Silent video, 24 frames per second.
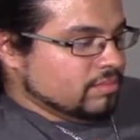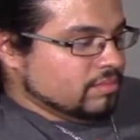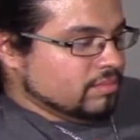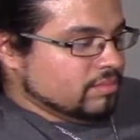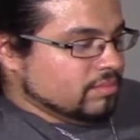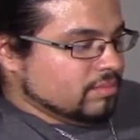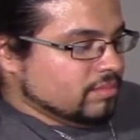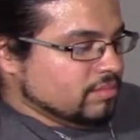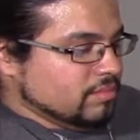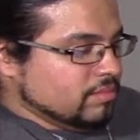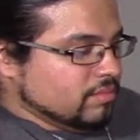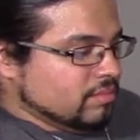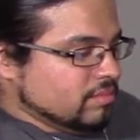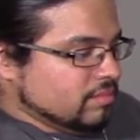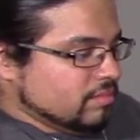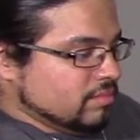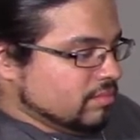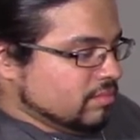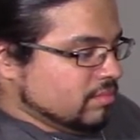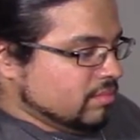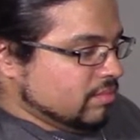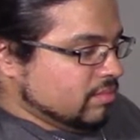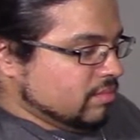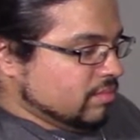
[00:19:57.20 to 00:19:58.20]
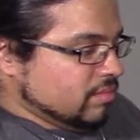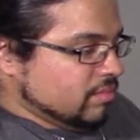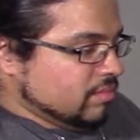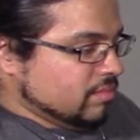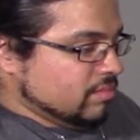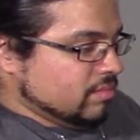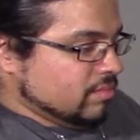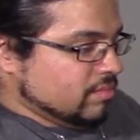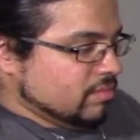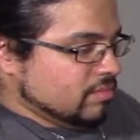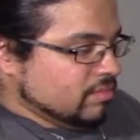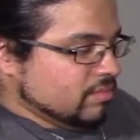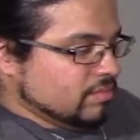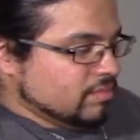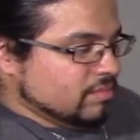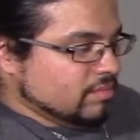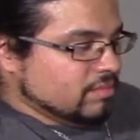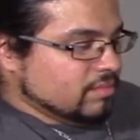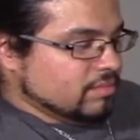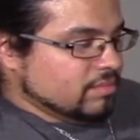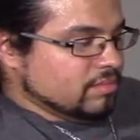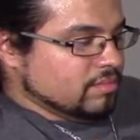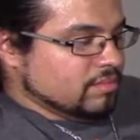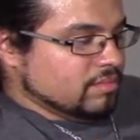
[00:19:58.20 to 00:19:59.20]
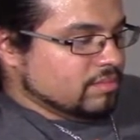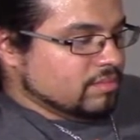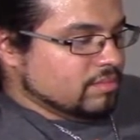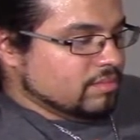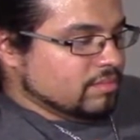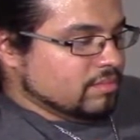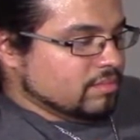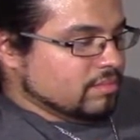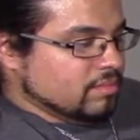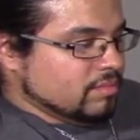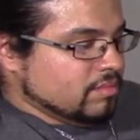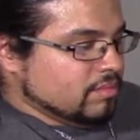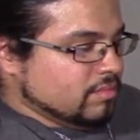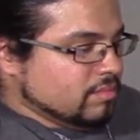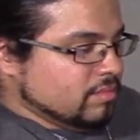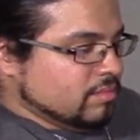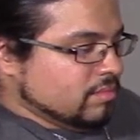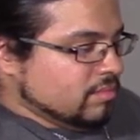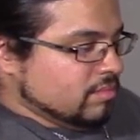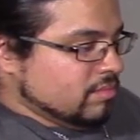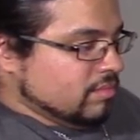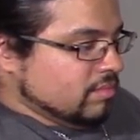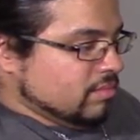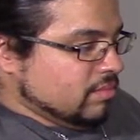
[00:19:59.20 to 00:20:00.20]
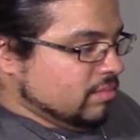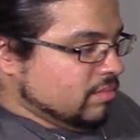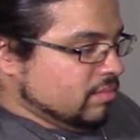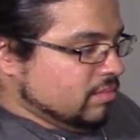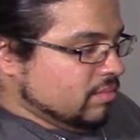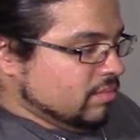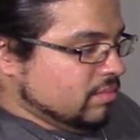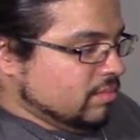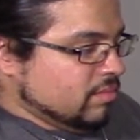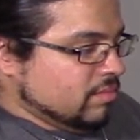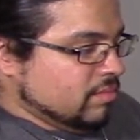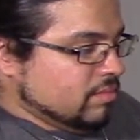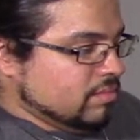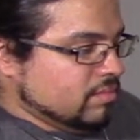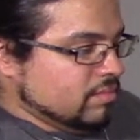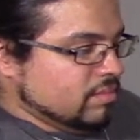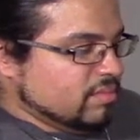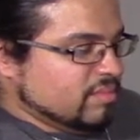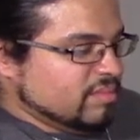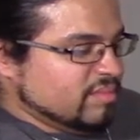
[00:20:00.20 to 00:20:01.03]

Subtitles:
(not speaking)